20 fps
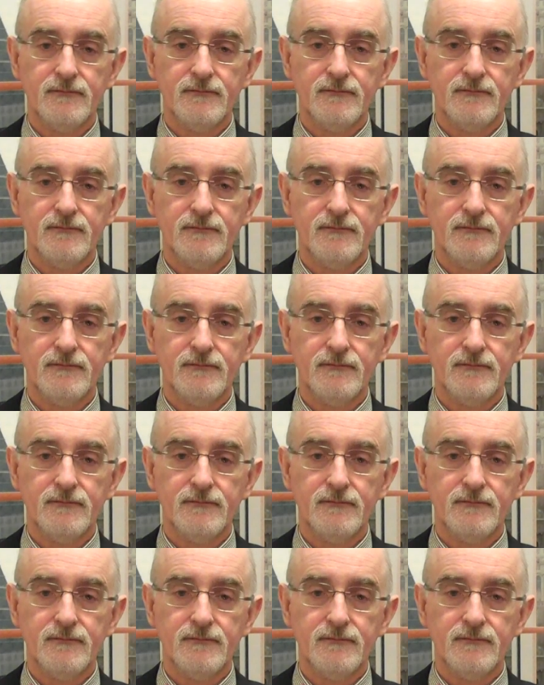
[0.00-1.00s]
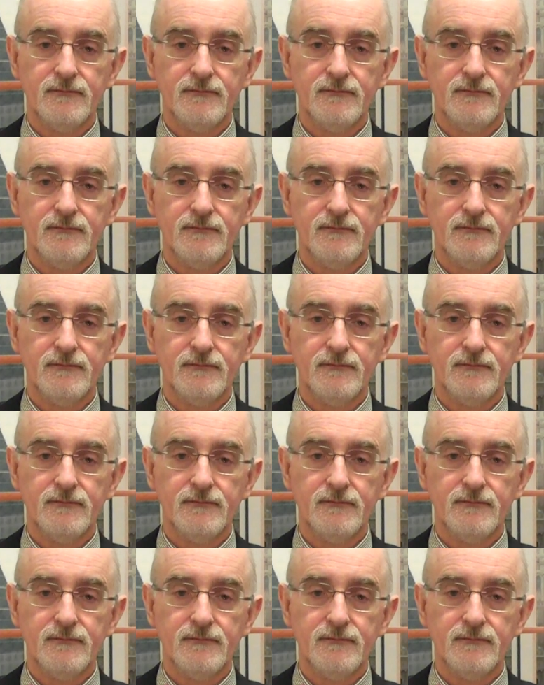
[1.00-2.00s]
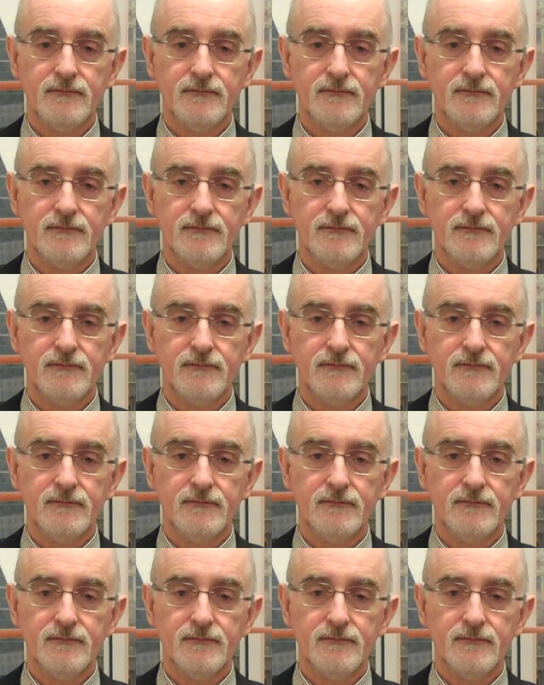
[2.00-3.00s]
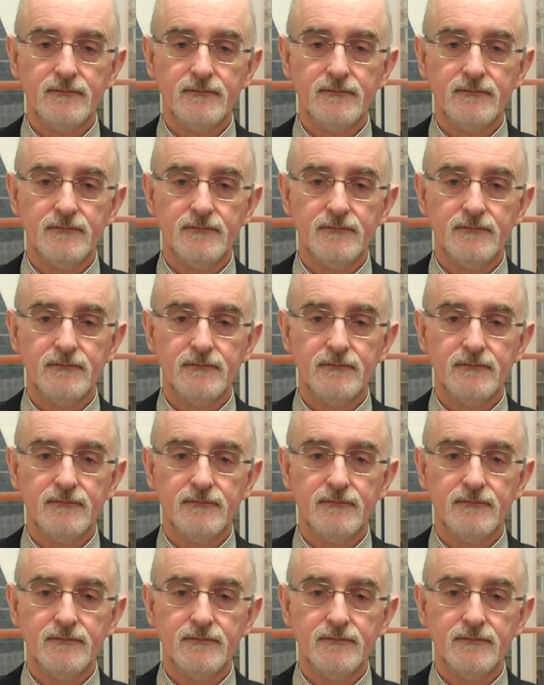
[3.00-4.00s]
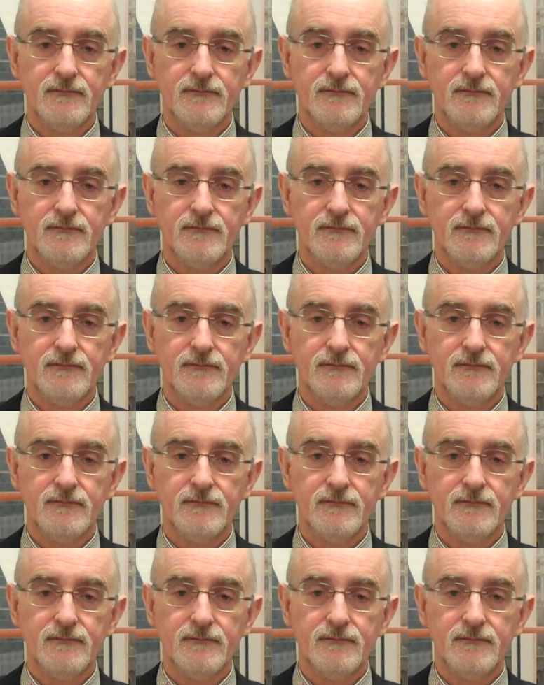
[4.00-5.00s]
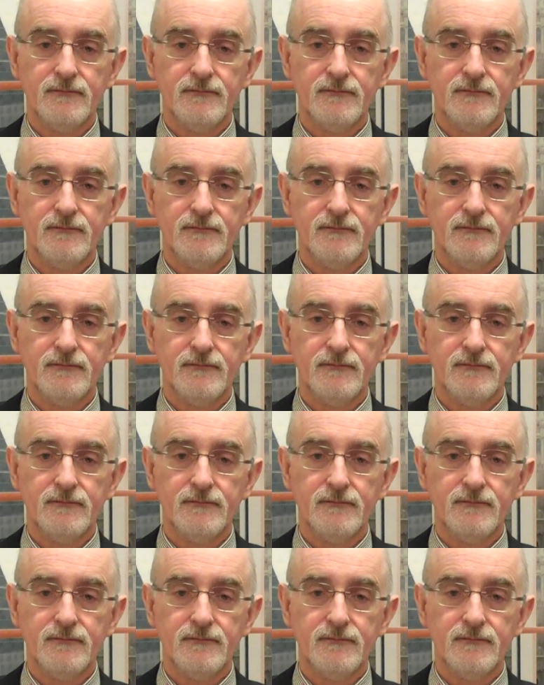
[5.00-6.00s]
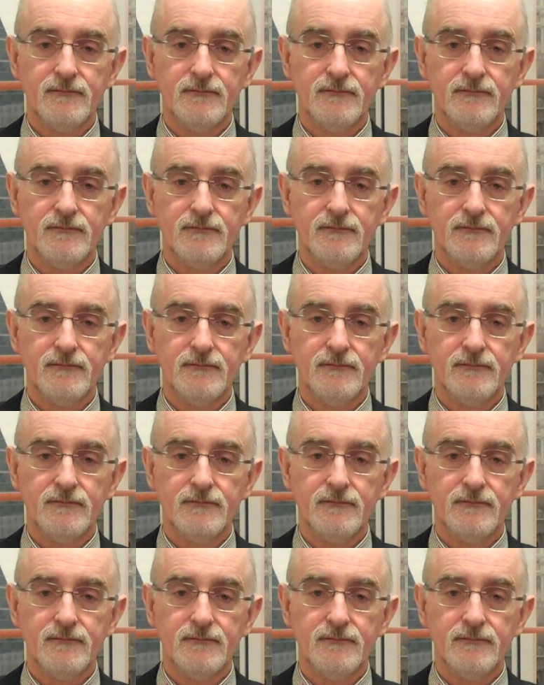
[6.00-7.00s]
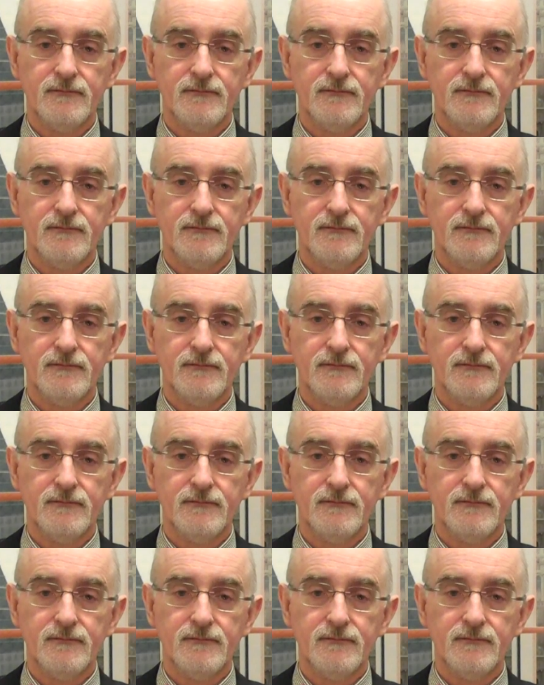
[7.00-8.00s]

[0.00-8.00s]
This is a still picture; no speech is visible.